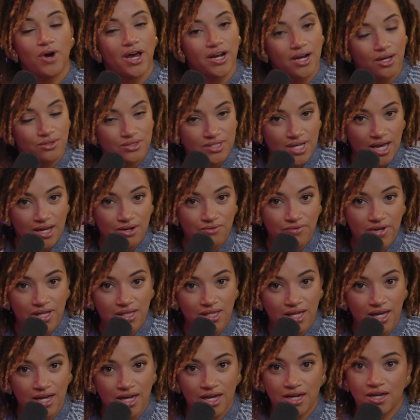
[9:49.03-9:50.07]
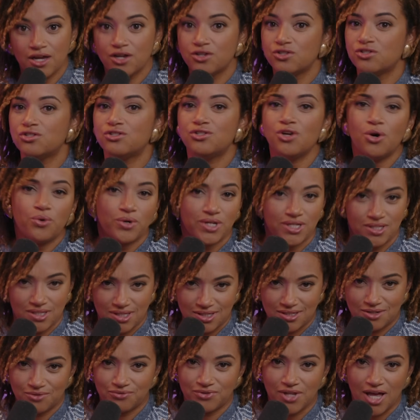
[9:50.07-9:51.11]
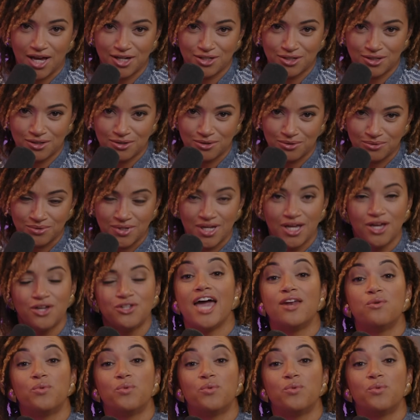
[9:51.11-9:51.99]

right outside of LA, so easy to fly to.